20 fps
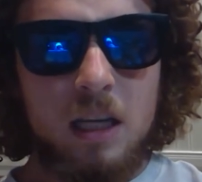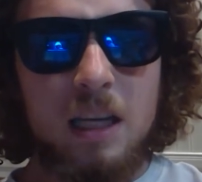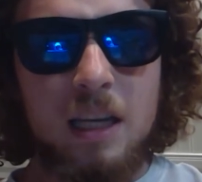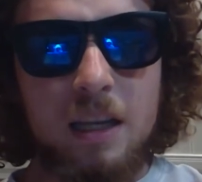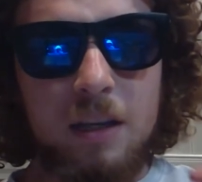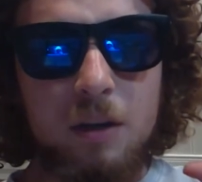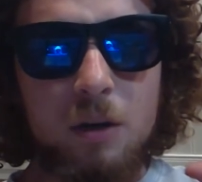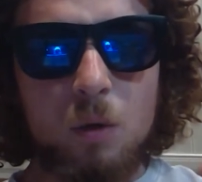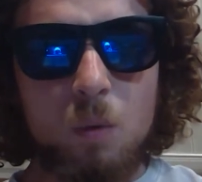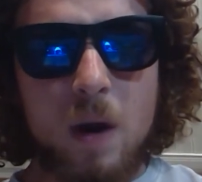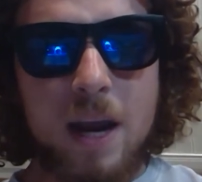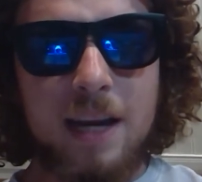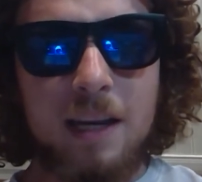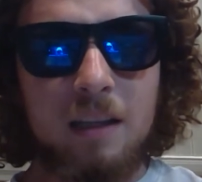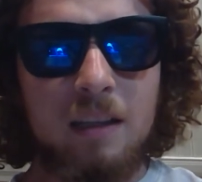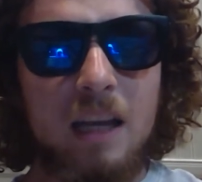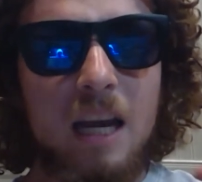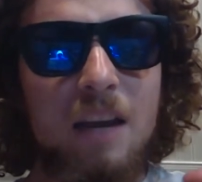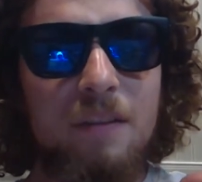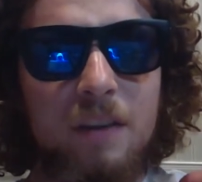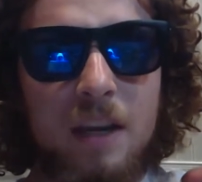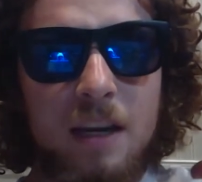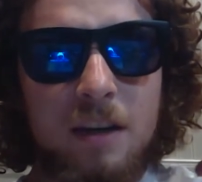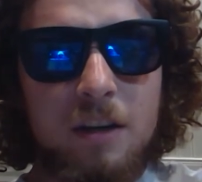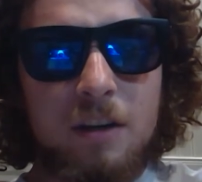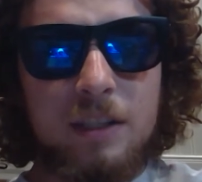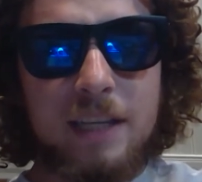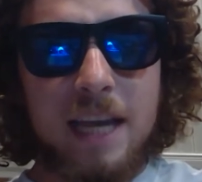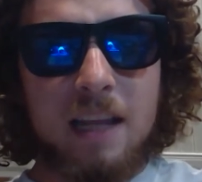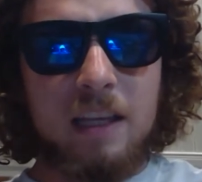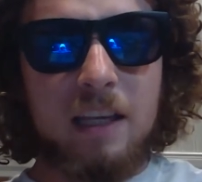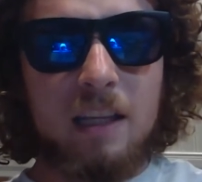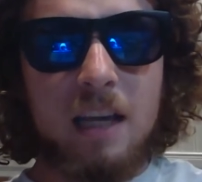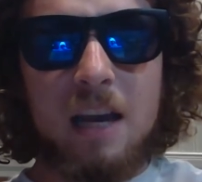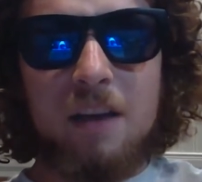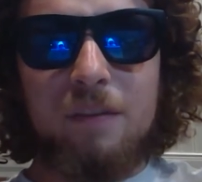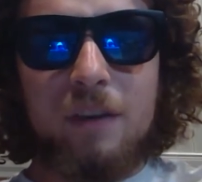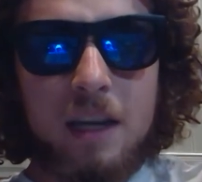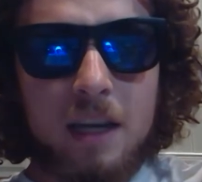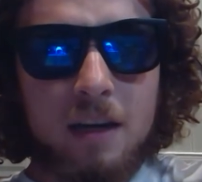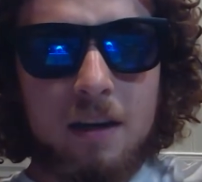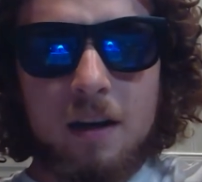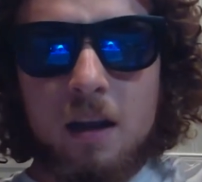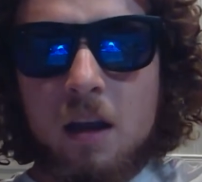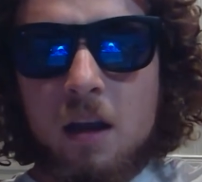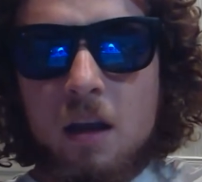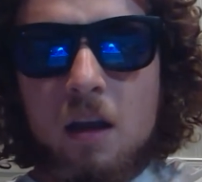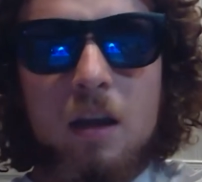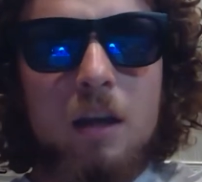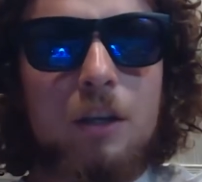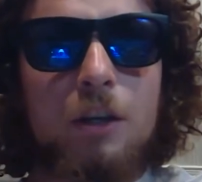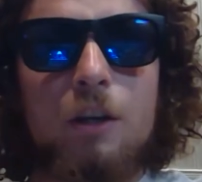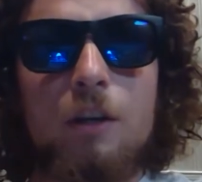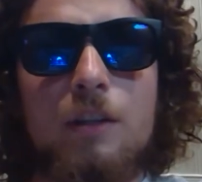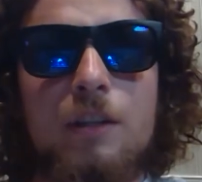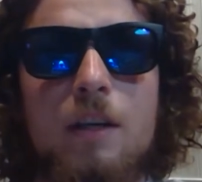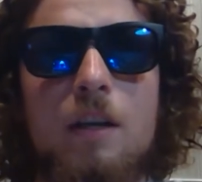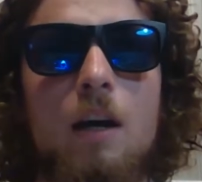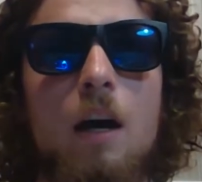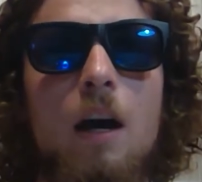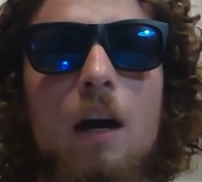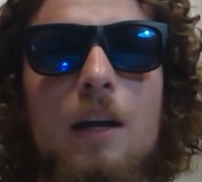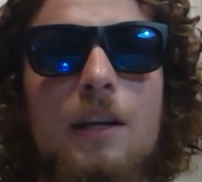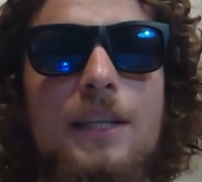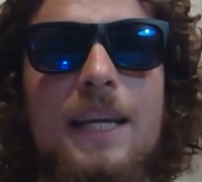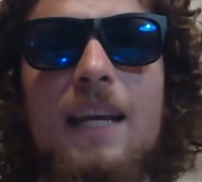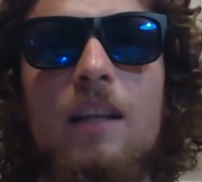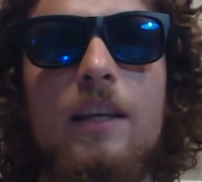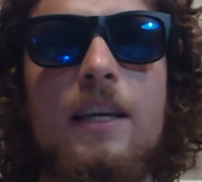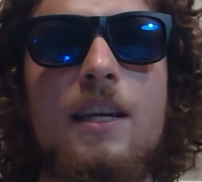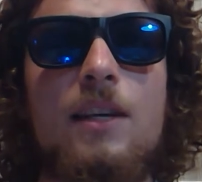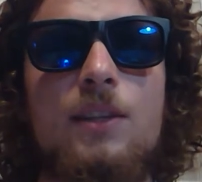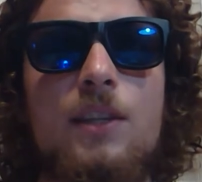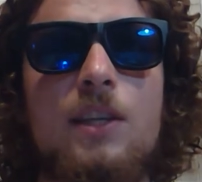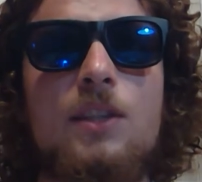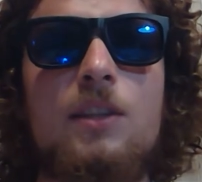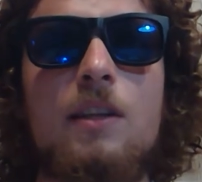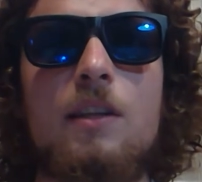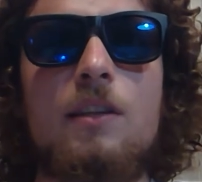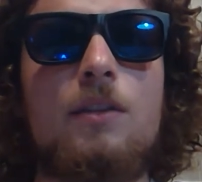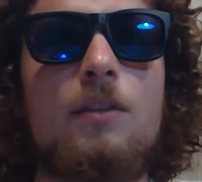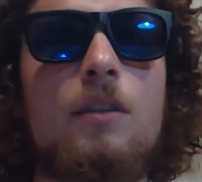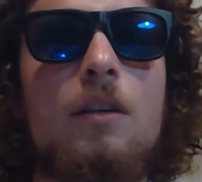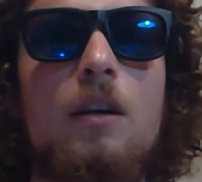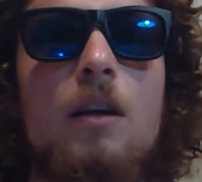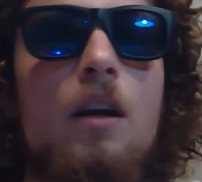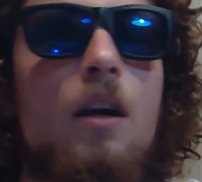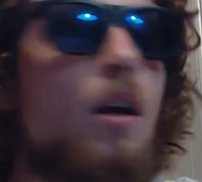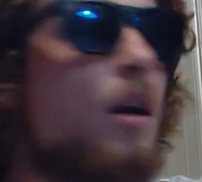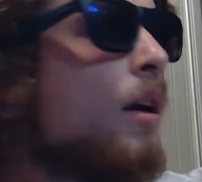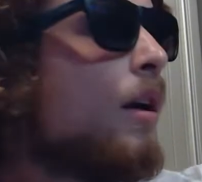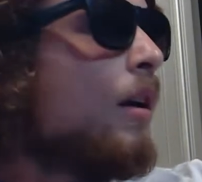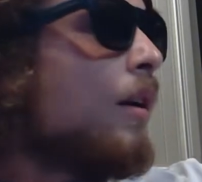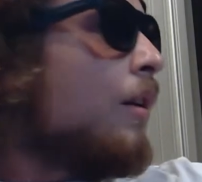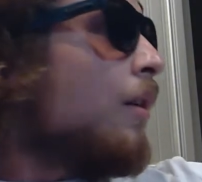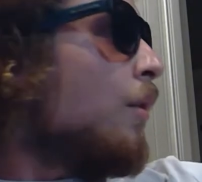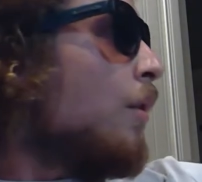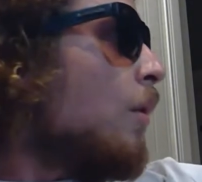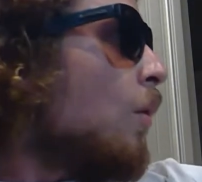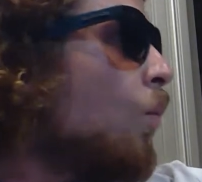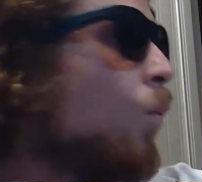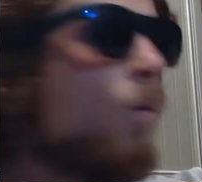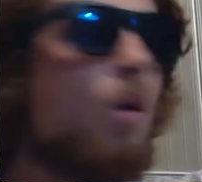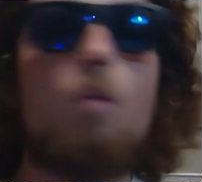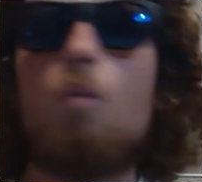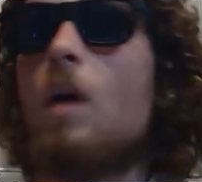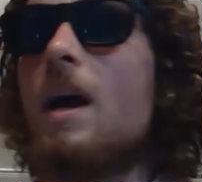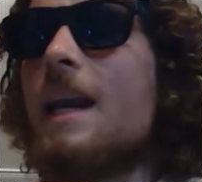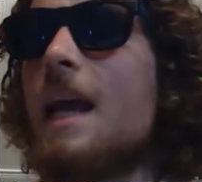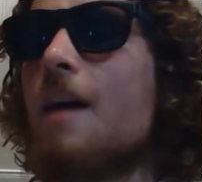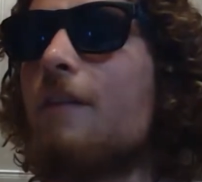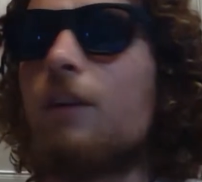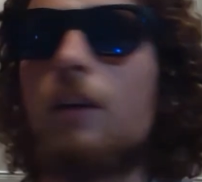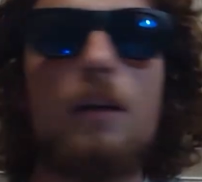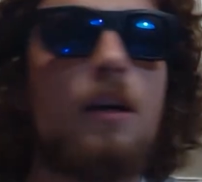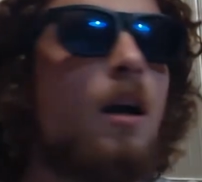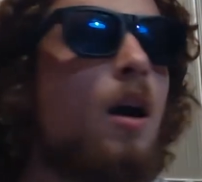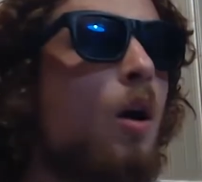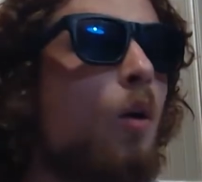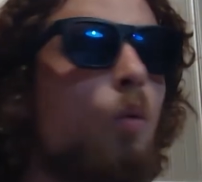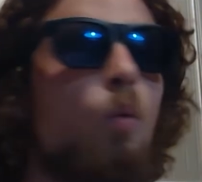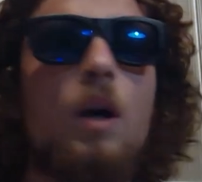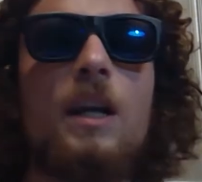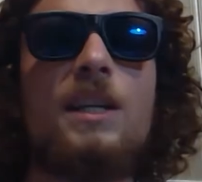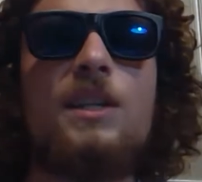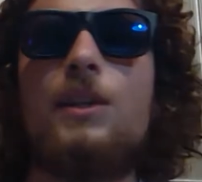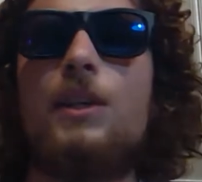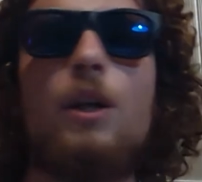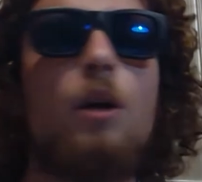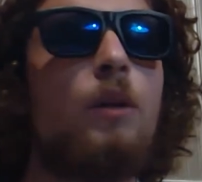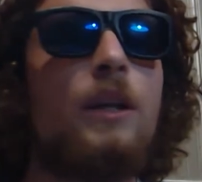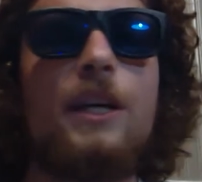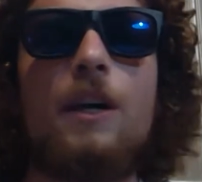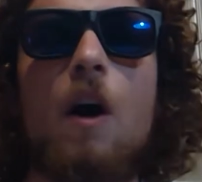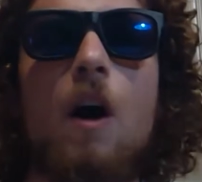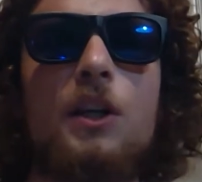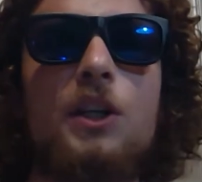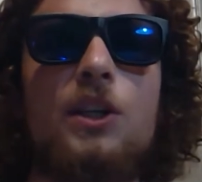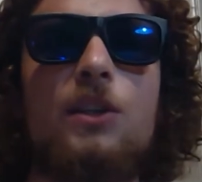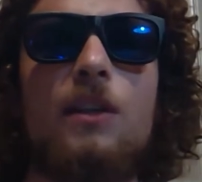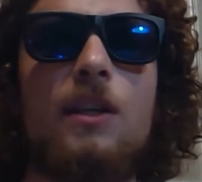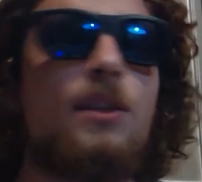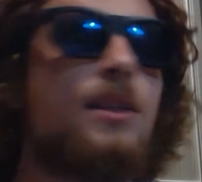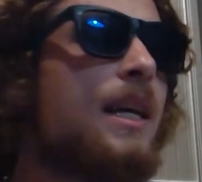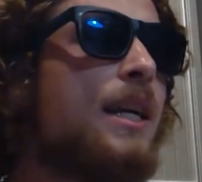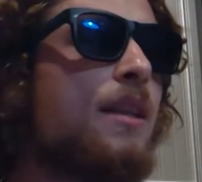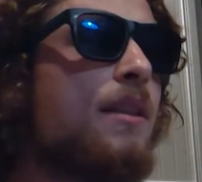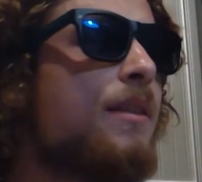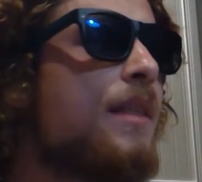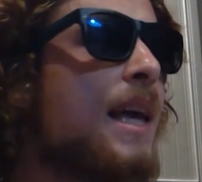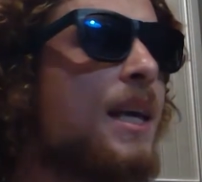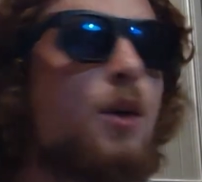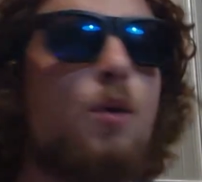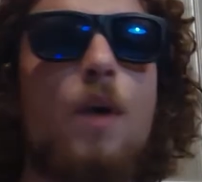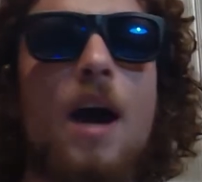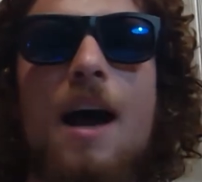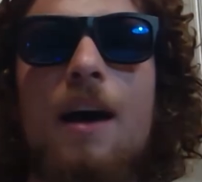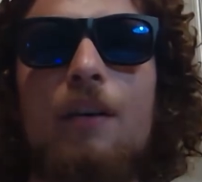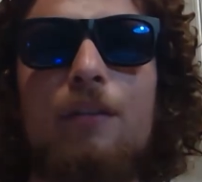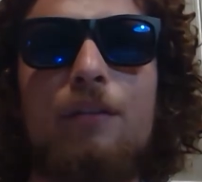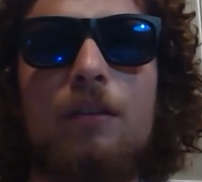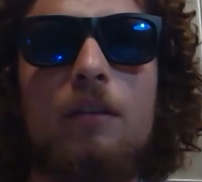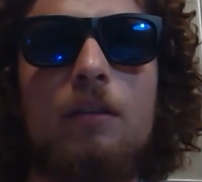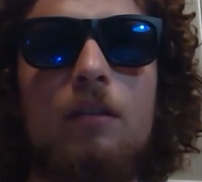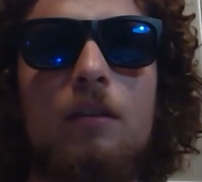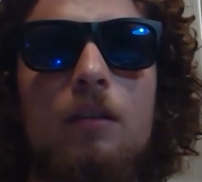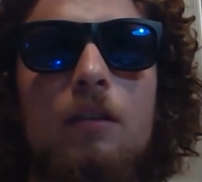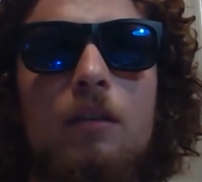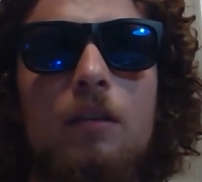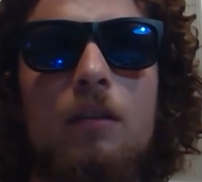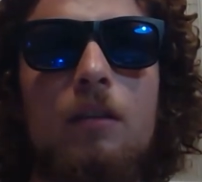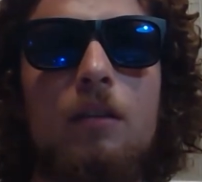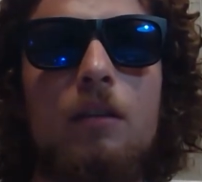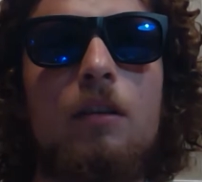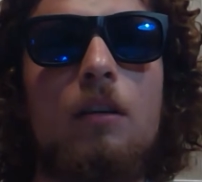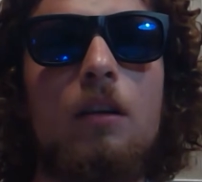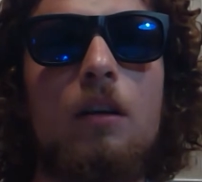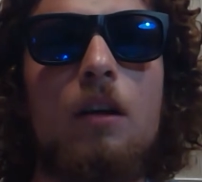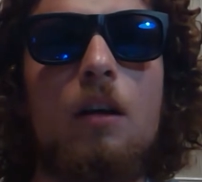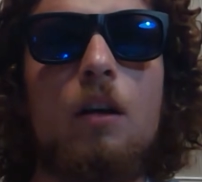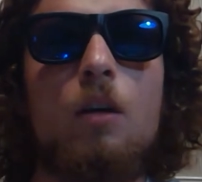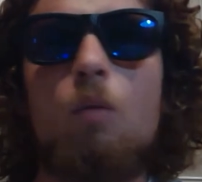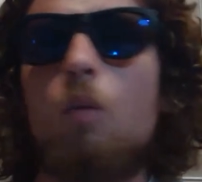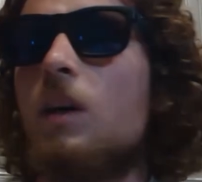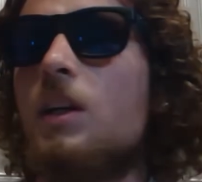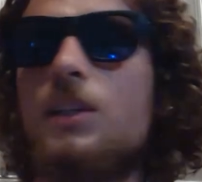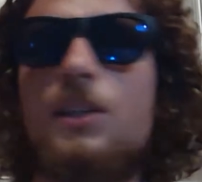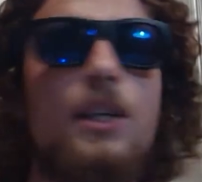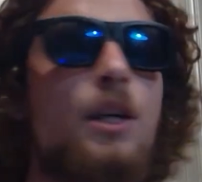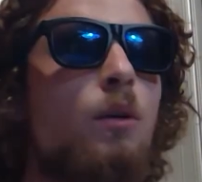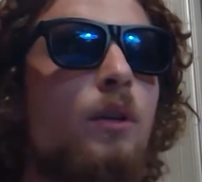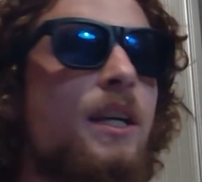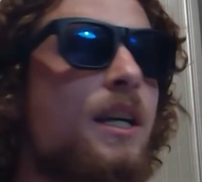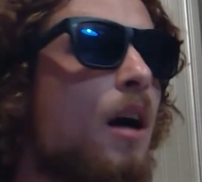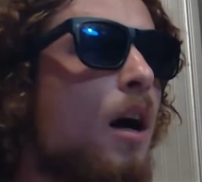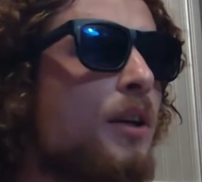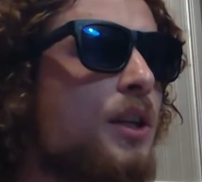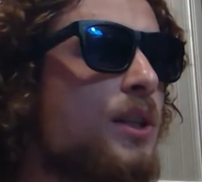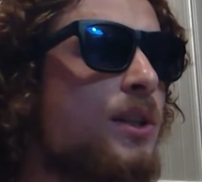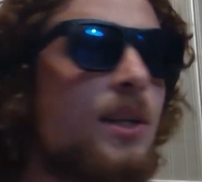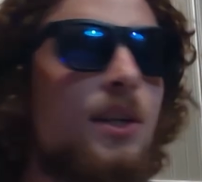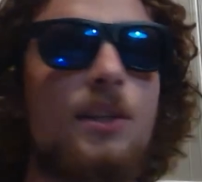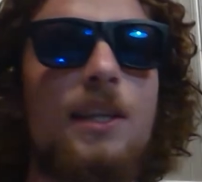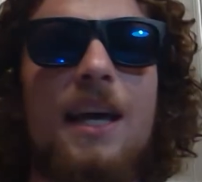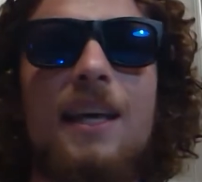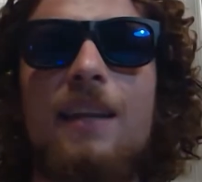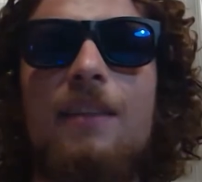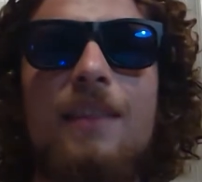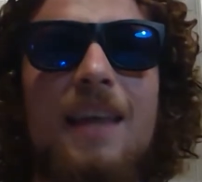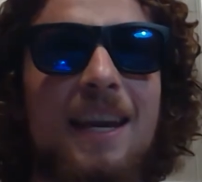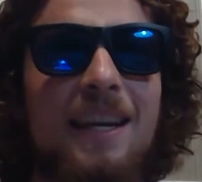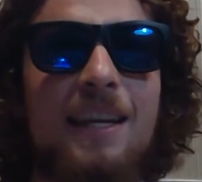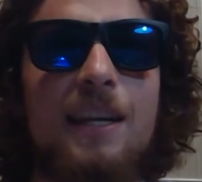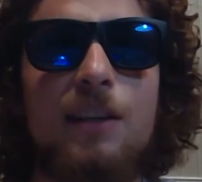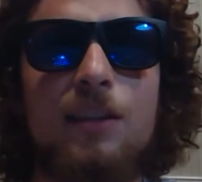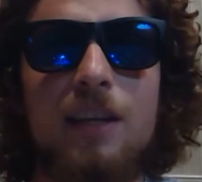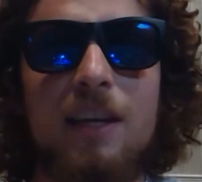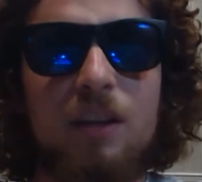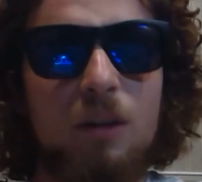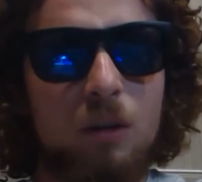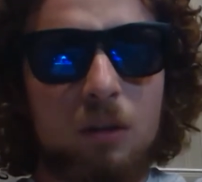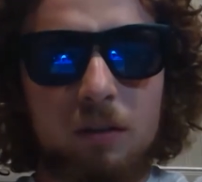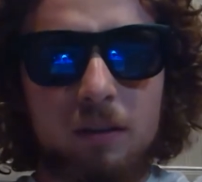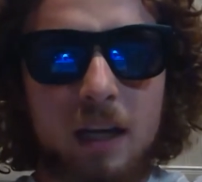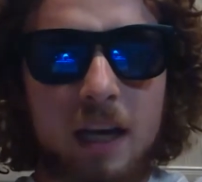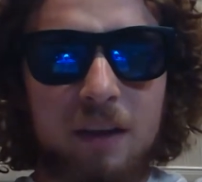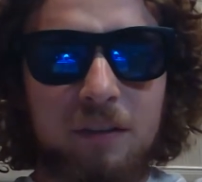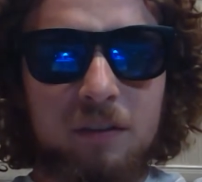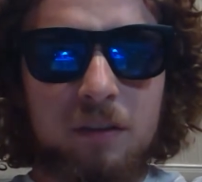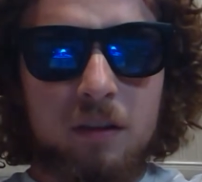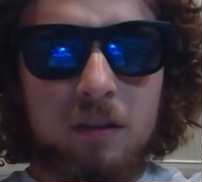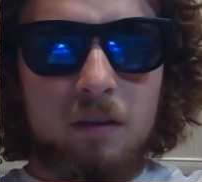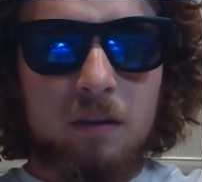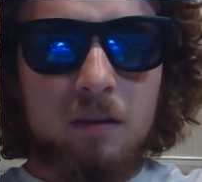In your waking life, in your daily life, in your daily existence, whenever, what is the only consciousness that you have? What is the only consciousness that is in your own life?